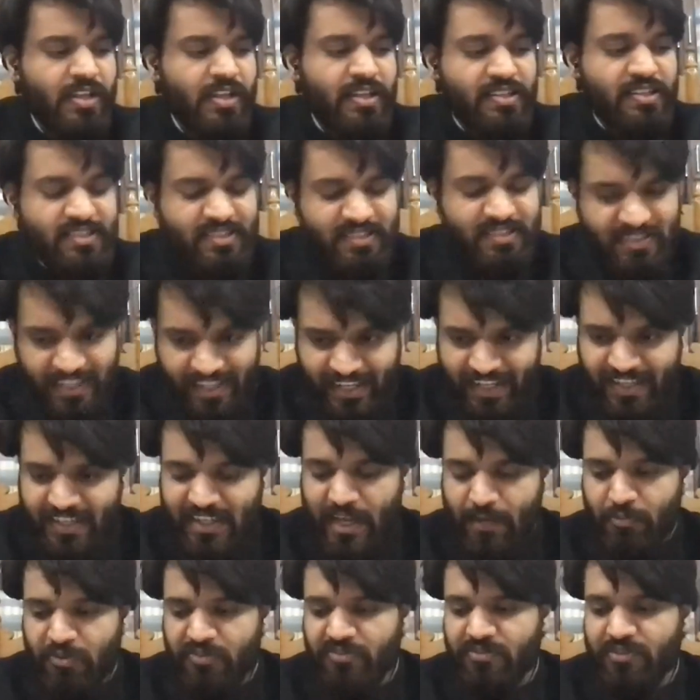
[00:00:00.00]
Second
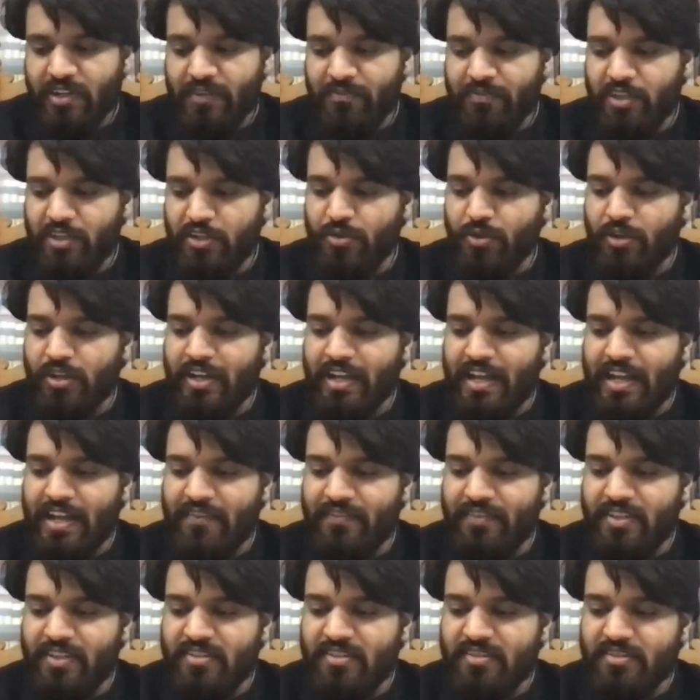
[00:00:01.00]
type of claim that you can have
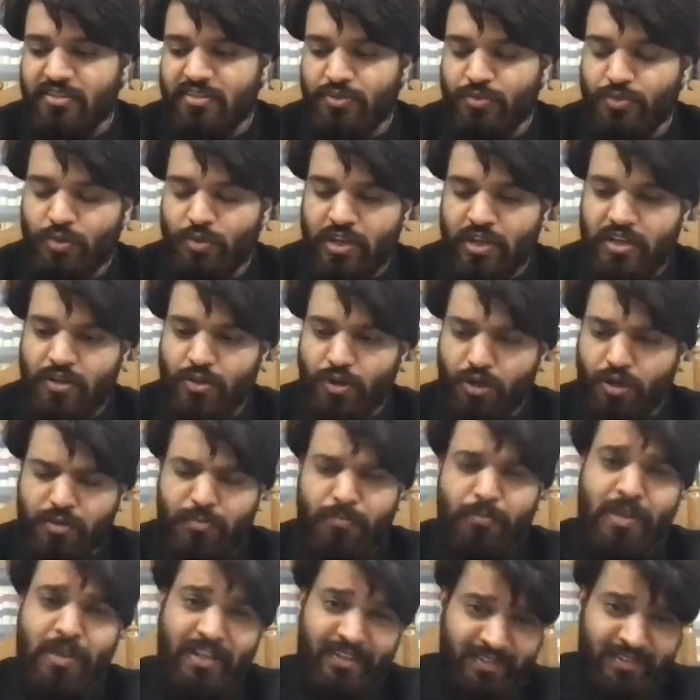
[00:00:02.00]
is you cannot
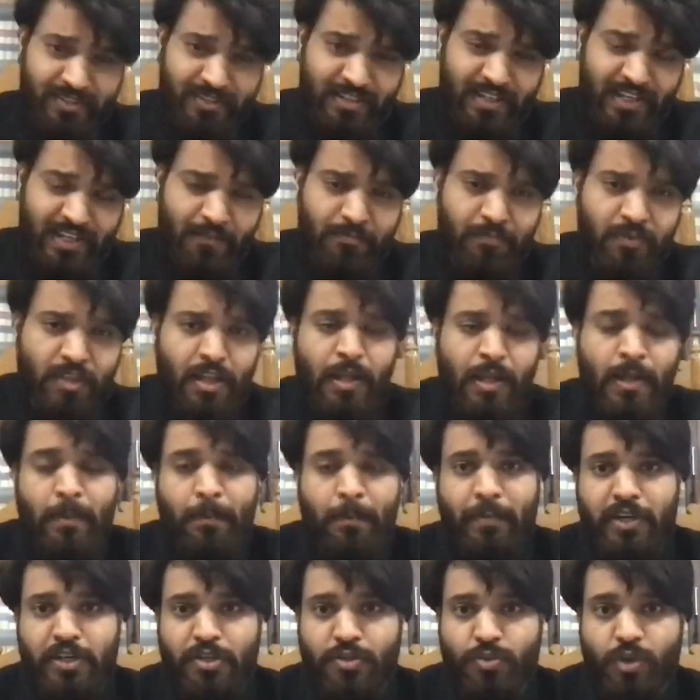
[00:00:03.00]
make a claim,
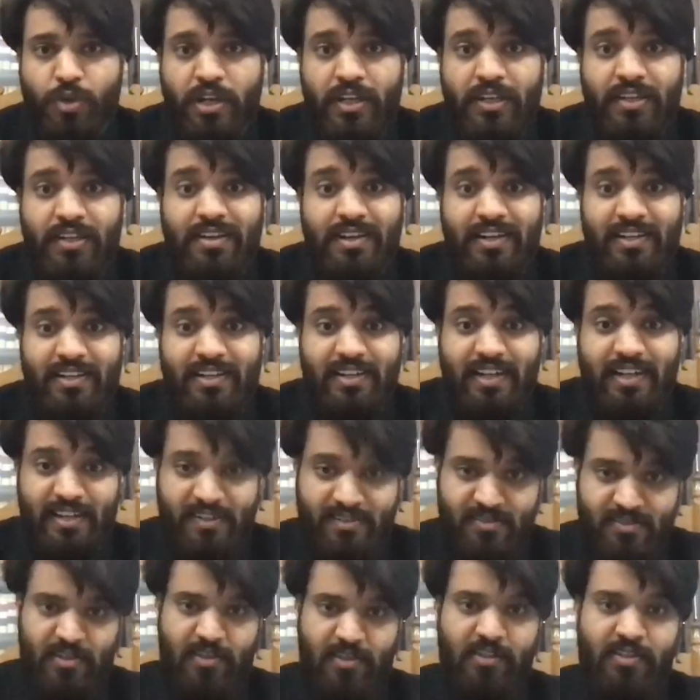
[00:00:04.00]
but you can contest
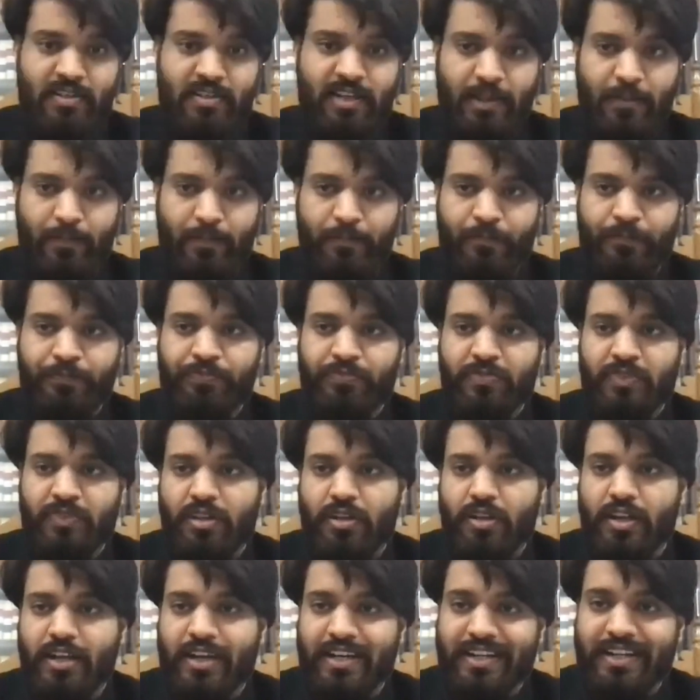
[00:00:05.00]
a claim.
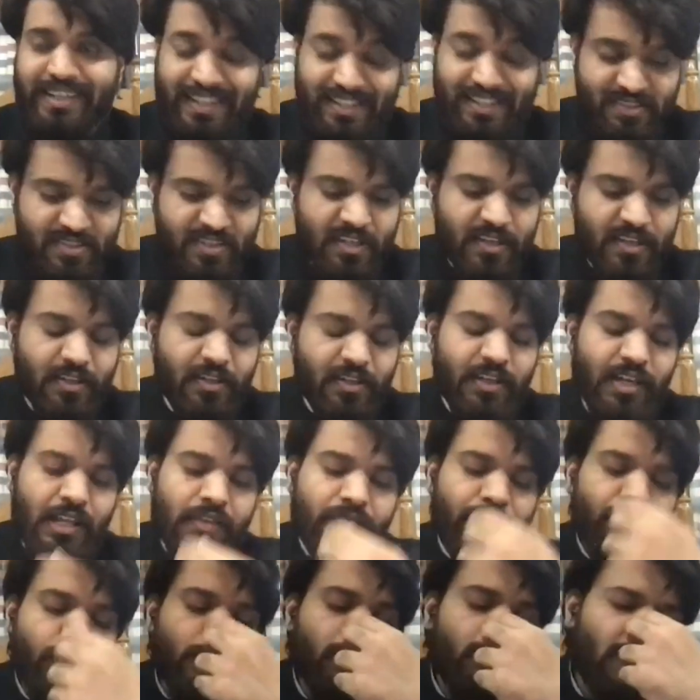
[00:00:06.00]
Contesting a claim
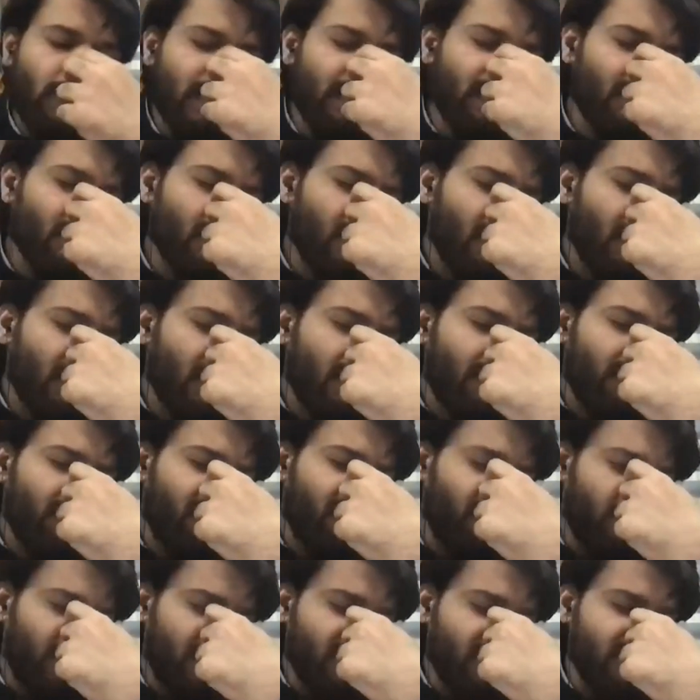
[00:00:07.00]
would mean, for
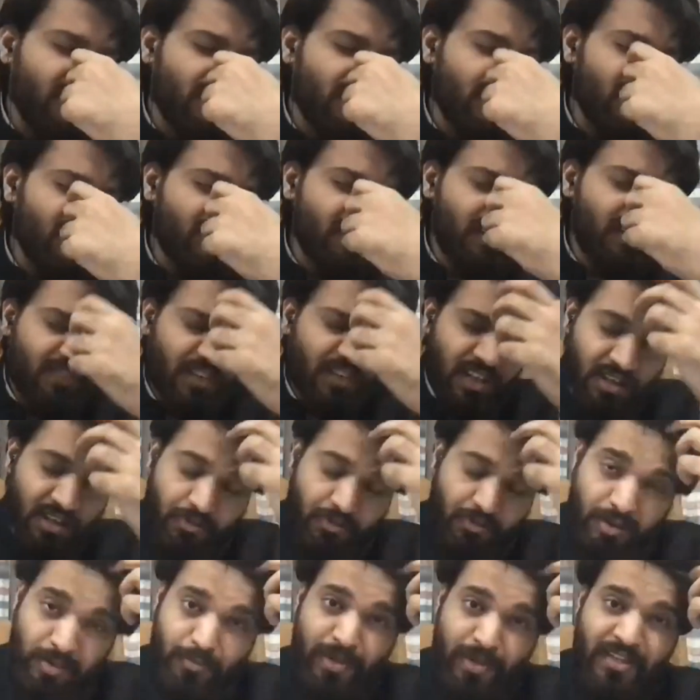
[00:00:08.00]
instance, if the
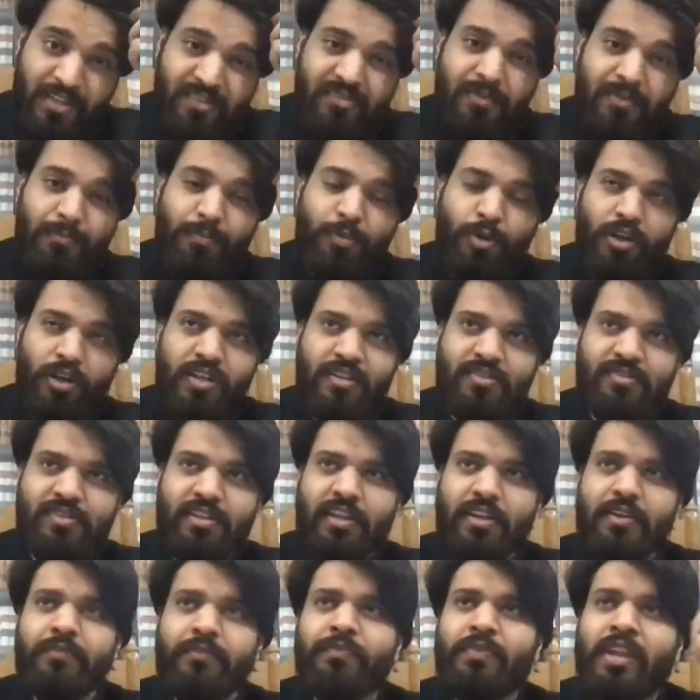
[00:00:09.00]
government brings a
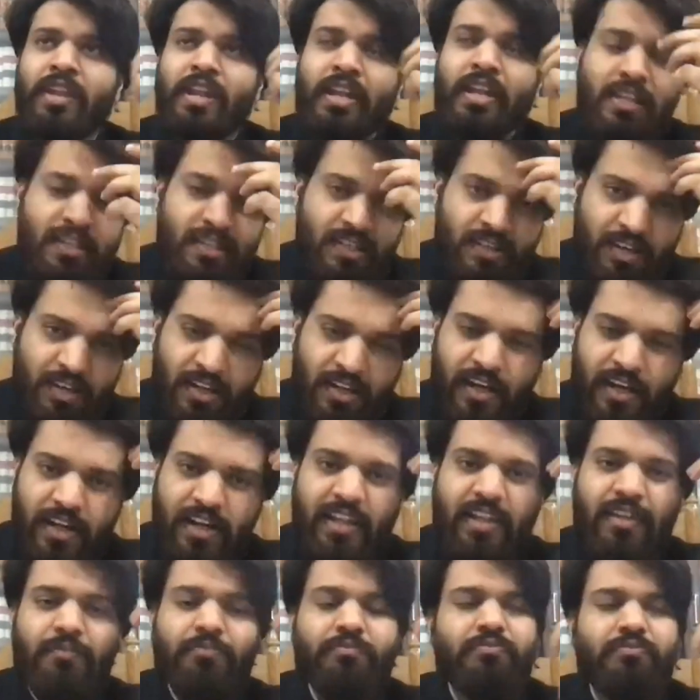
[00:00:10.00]
policy
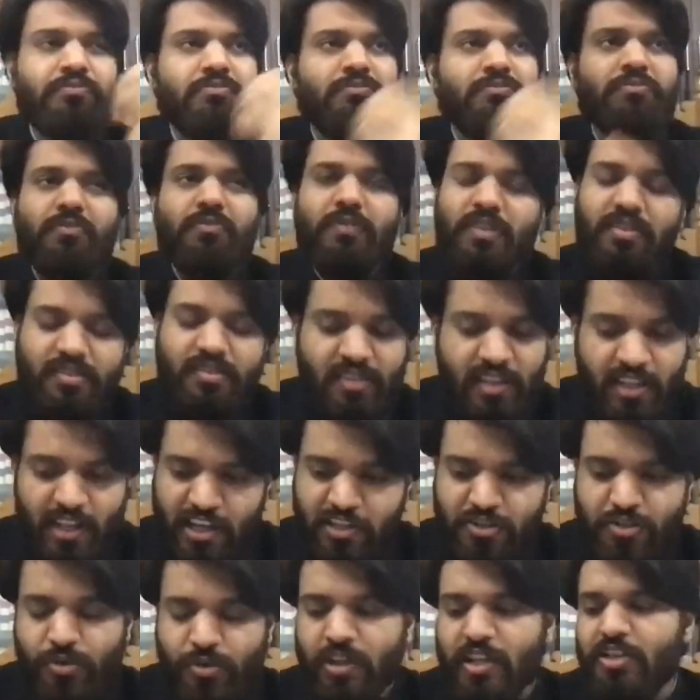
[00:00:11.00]
regarding, say,
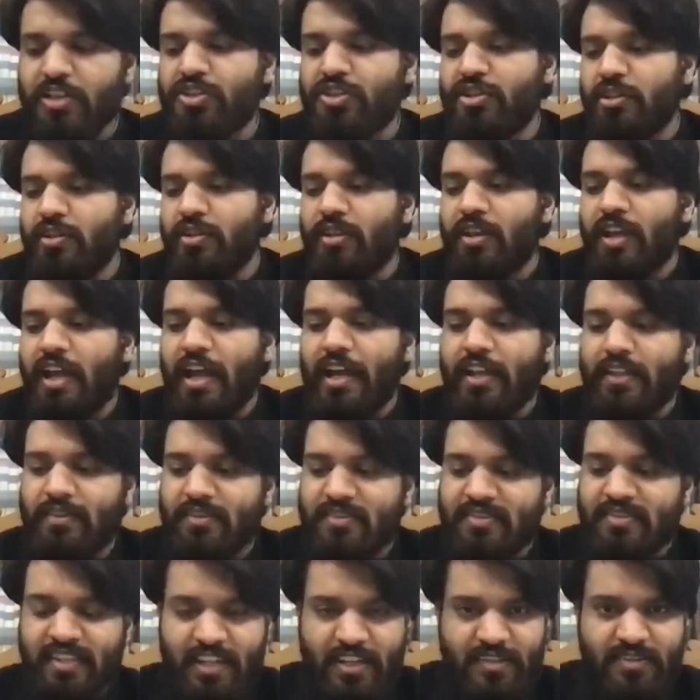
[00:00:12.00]
education and
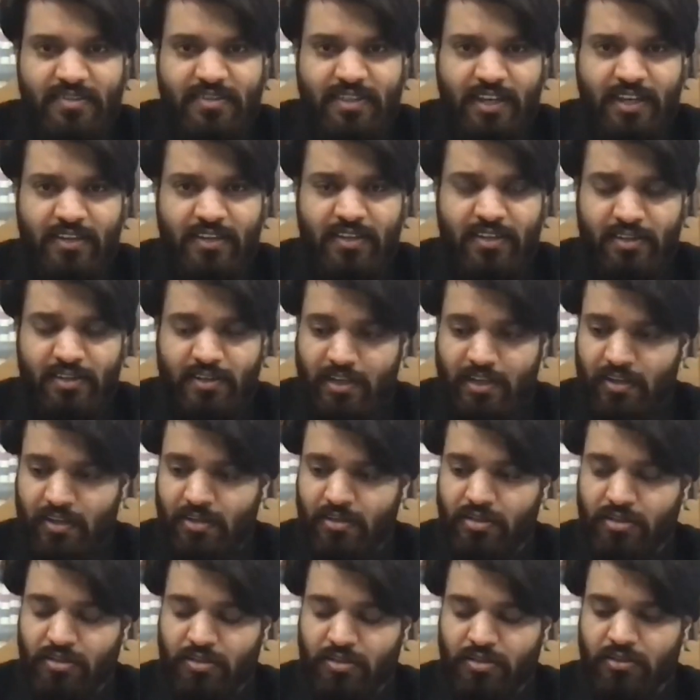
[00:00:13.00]
says that
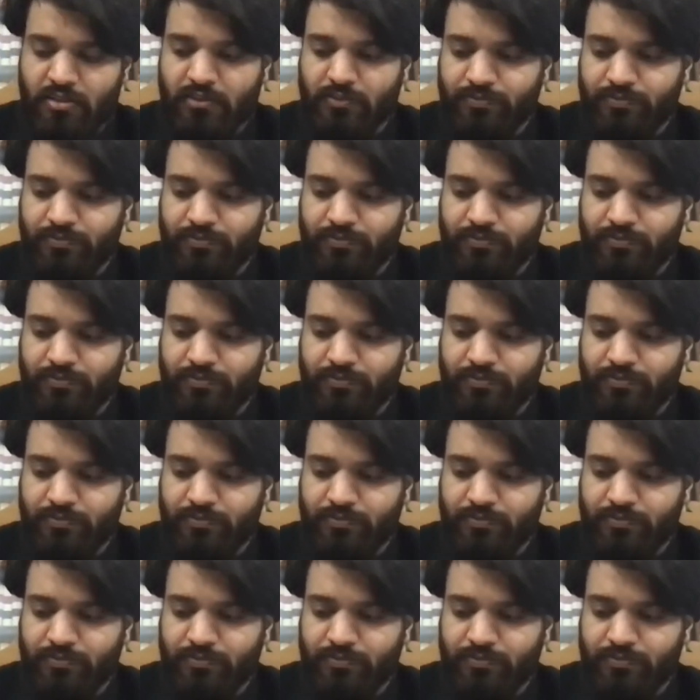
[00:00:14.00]
the